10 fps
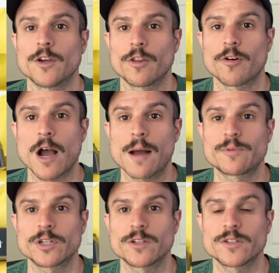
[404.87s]
The other
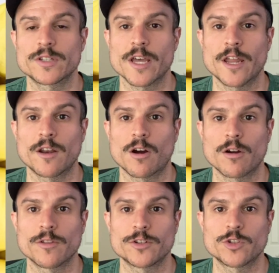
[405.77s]
options that
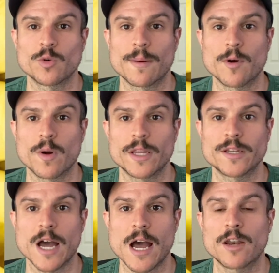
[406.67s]
are the 2 MOA
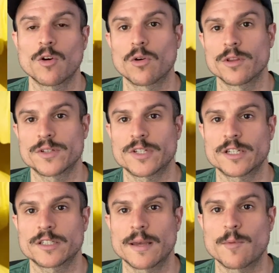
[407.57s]
dot or the
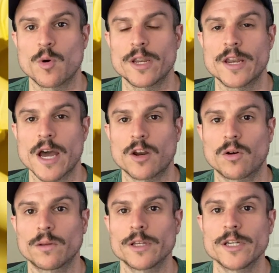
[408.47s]
6 MOA dot
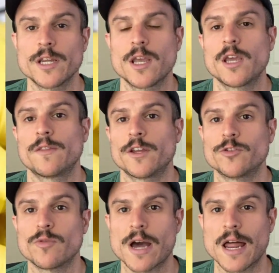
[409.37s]
only, they
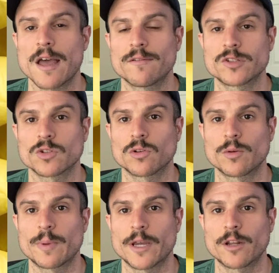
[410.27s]
do not have a
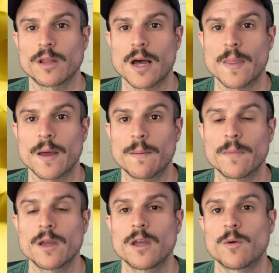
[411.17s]
solar panel on
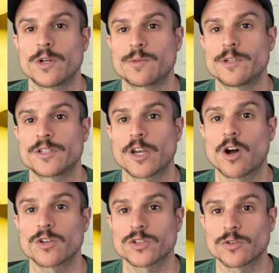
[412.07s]
them, which means they
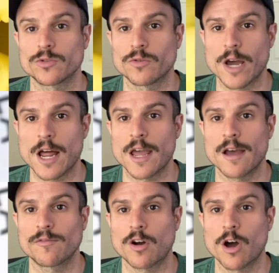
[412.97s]
also do not
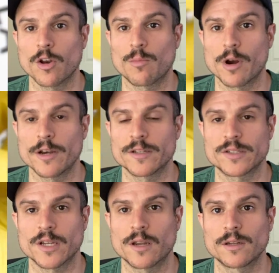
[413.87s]
have auto brightness
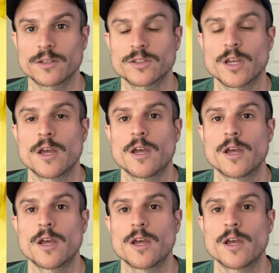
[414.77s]
settings,